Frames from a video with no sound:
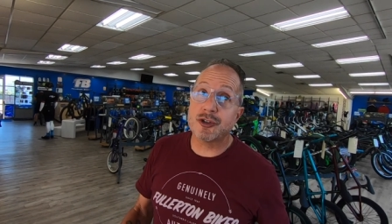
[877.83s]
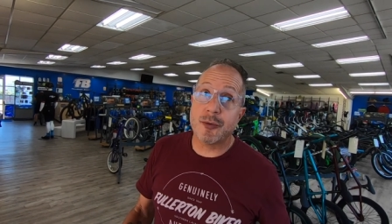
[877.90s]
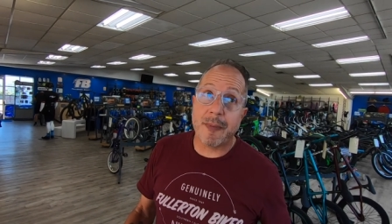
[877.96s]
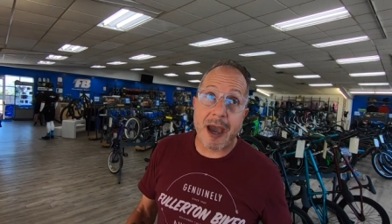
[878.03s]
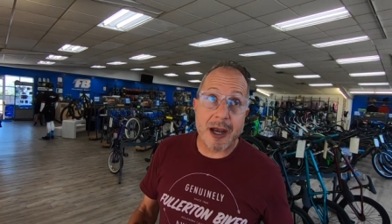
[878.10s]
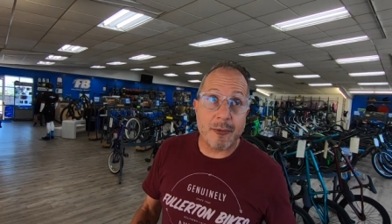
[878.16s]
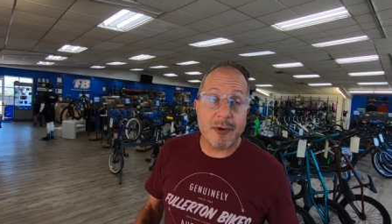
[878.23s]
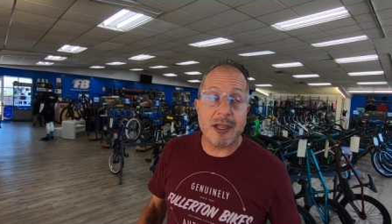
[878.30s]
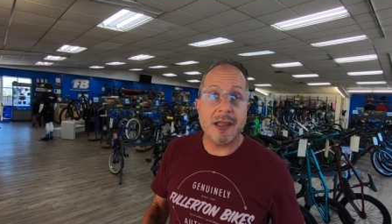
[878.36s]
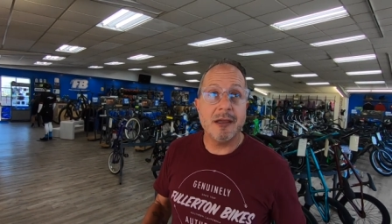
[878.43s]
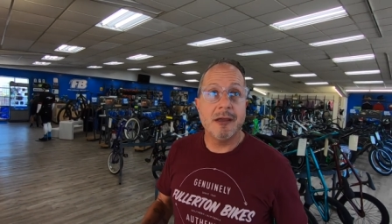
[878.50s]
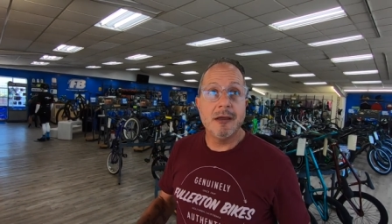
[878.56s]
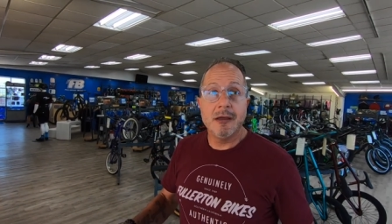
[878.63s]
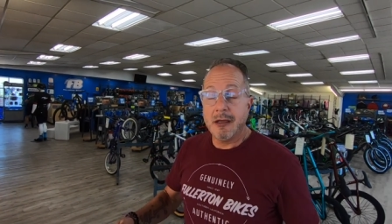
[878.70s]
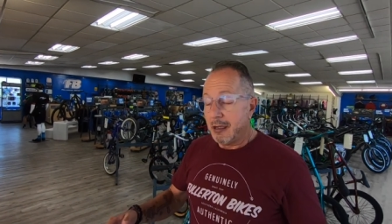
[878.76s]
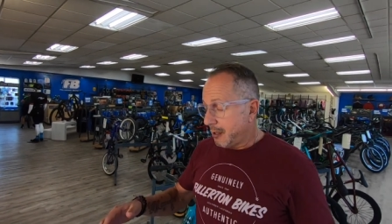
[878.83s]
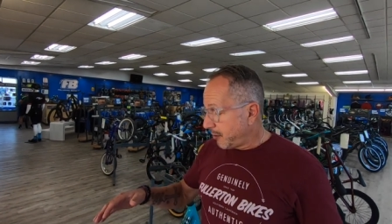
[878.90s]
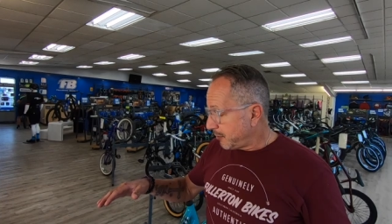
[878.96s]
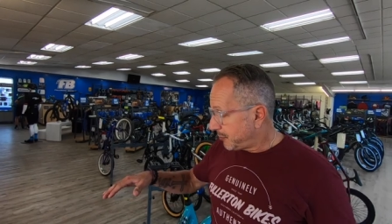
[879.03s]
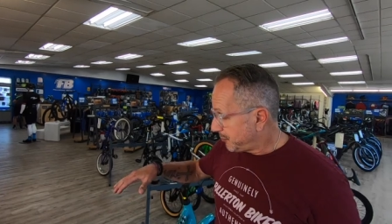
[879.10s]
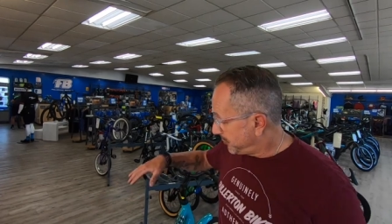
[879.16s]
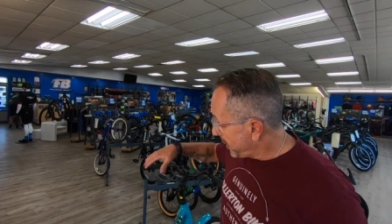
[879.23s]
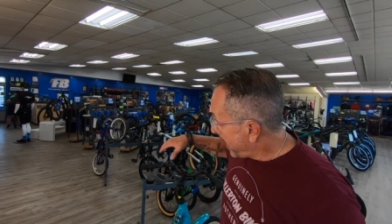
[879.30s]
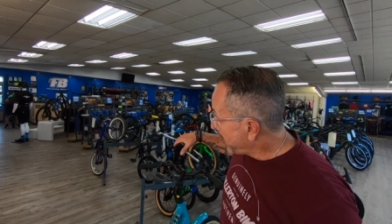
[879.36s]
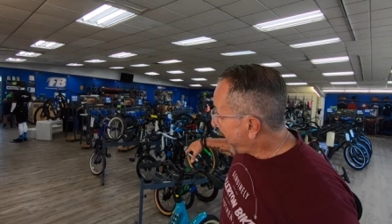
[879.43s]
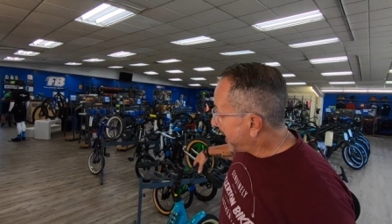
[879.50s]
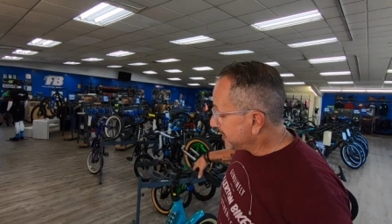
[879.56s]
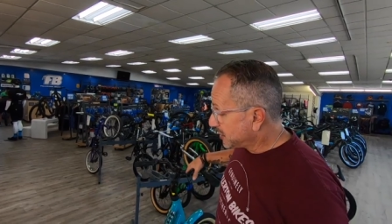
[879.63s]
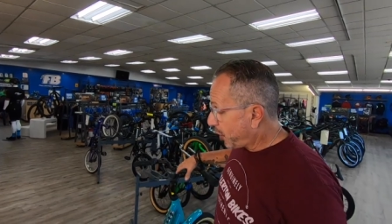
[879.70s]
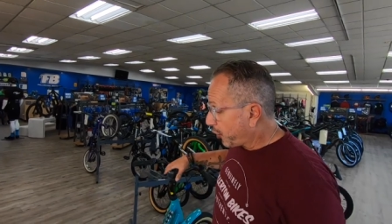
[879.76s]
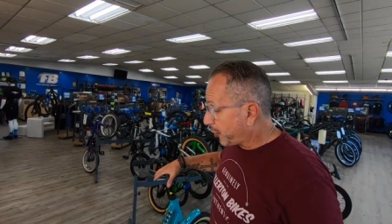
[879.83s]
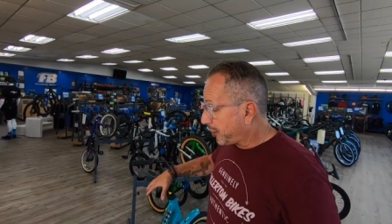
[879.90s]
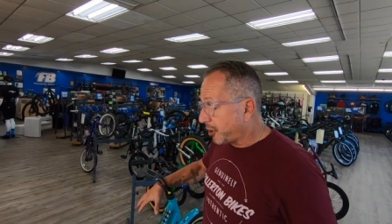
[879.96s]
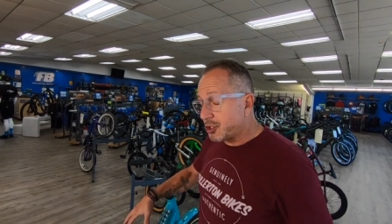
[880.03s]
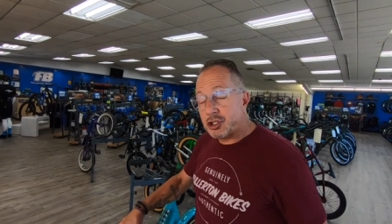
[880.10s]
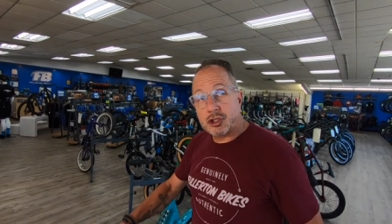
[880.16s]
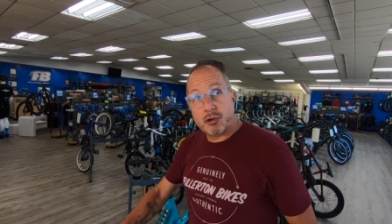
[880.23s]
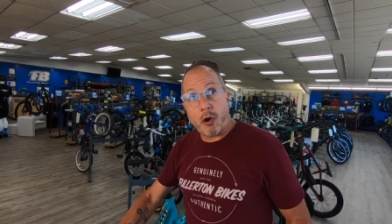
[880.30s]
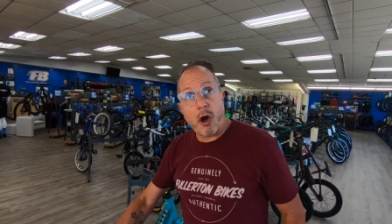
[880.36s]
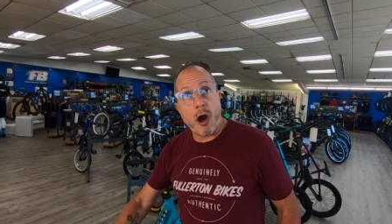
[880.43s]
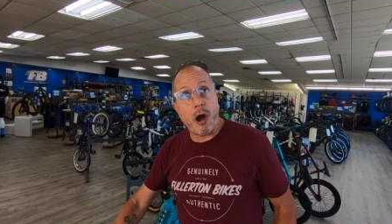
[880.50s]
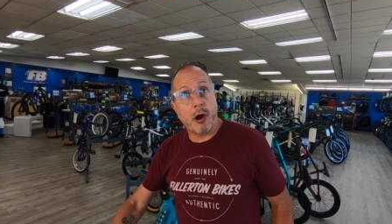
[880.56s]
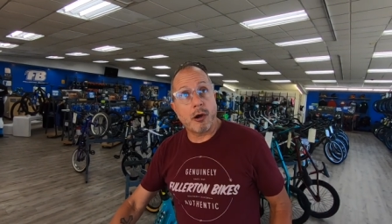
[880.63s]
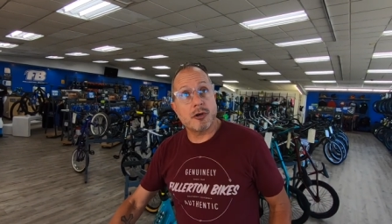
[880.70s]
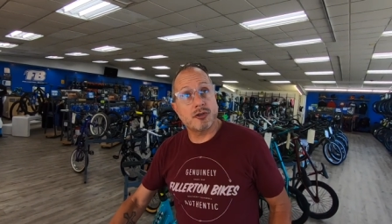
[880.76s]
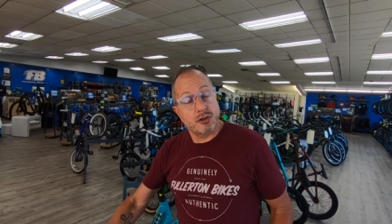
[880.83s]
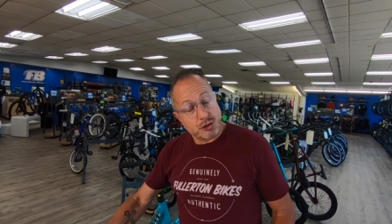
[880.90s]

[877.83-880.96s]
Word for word: on your battery? That lights aren't going to draw